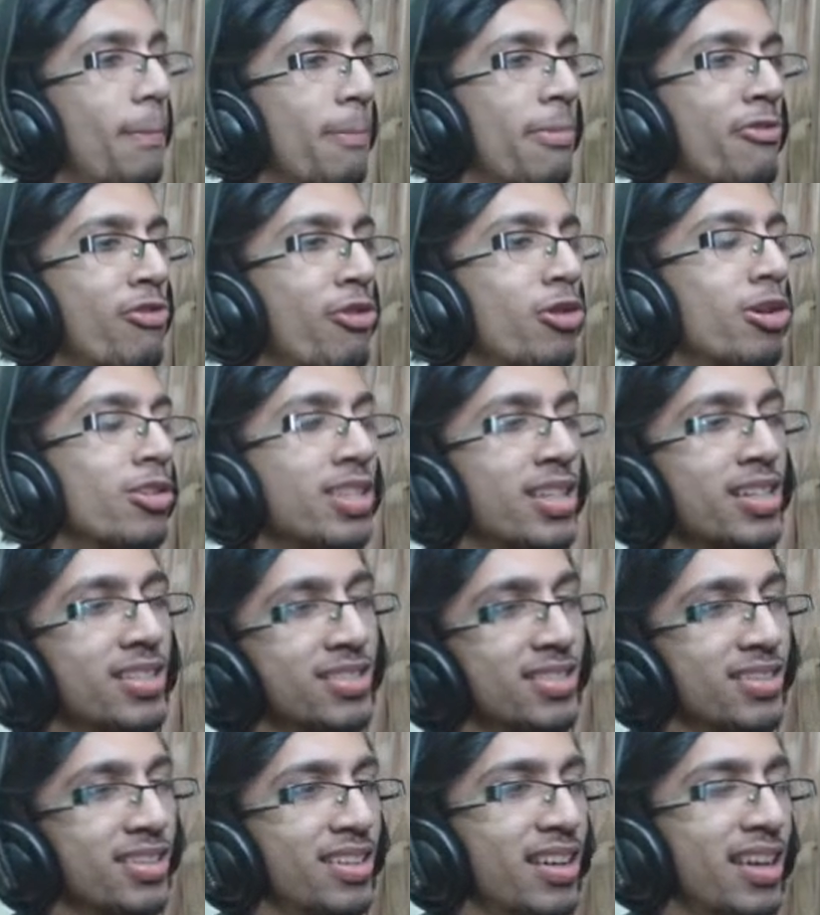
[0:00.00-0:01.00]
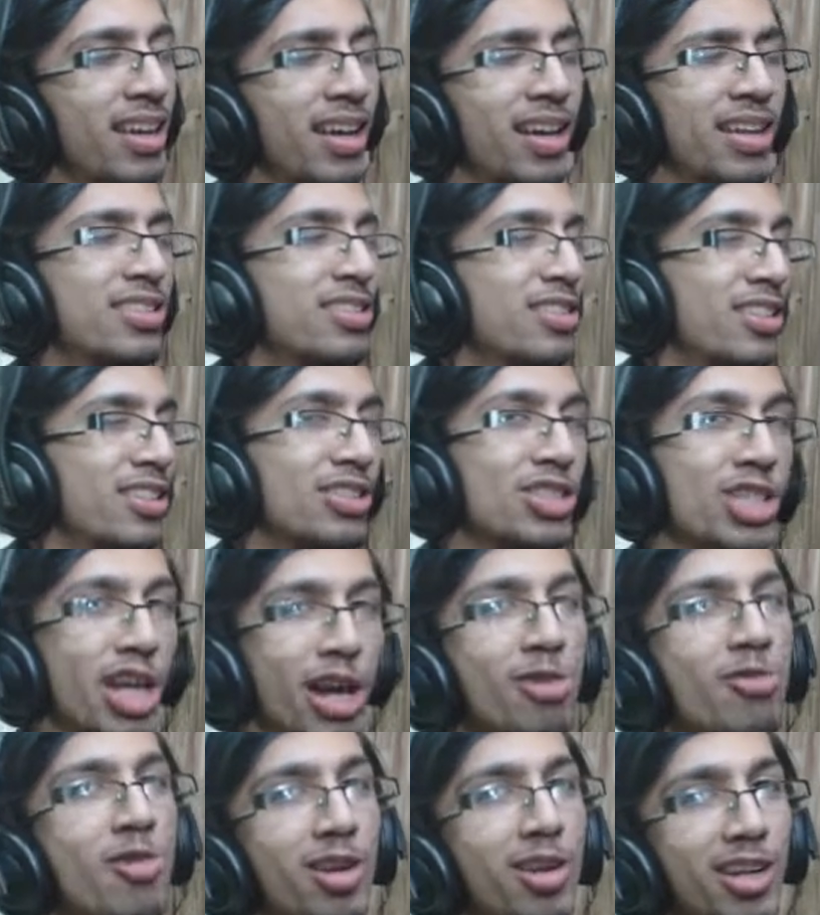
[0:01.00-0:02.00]
before this it's
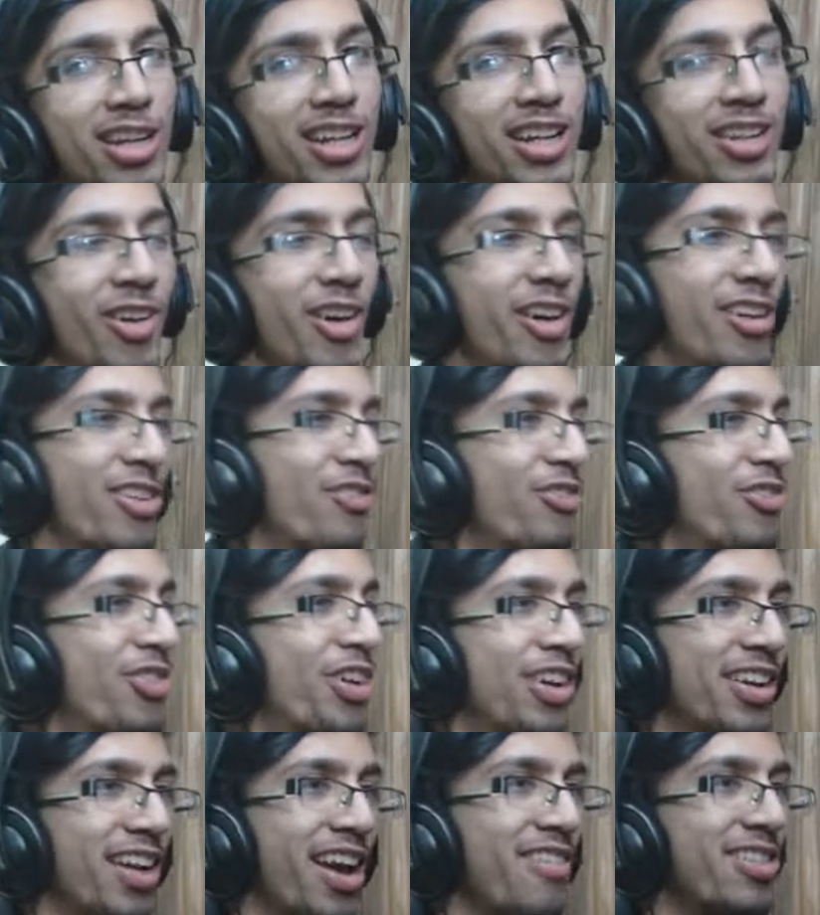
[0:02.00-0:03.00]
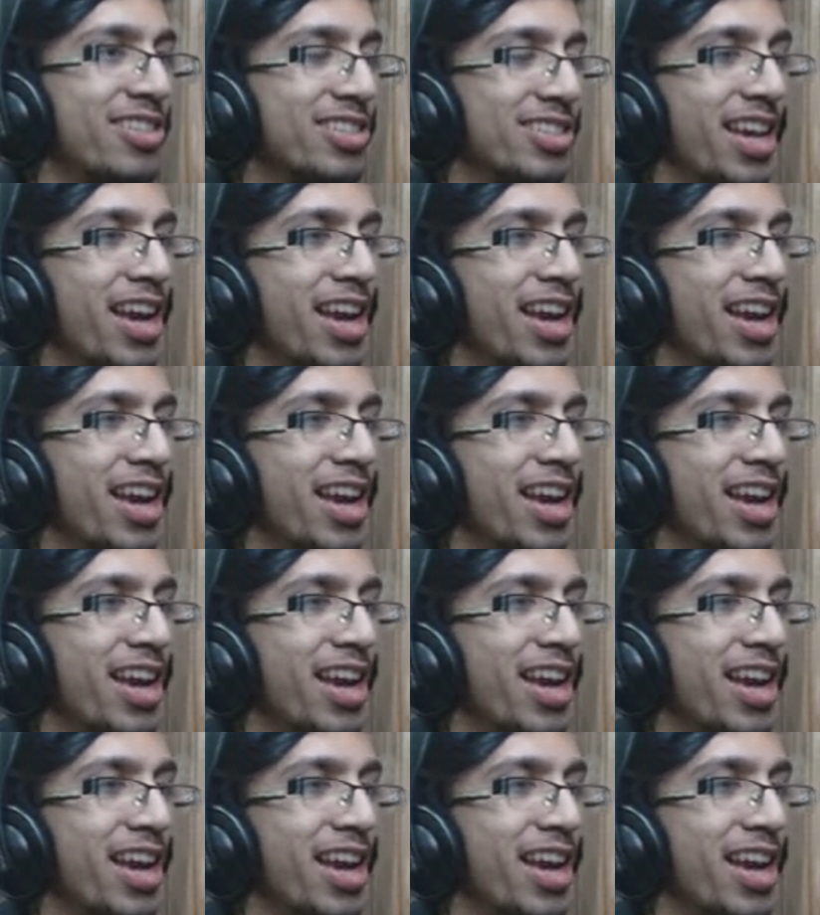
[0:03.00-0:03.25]
genuinely not fun, I will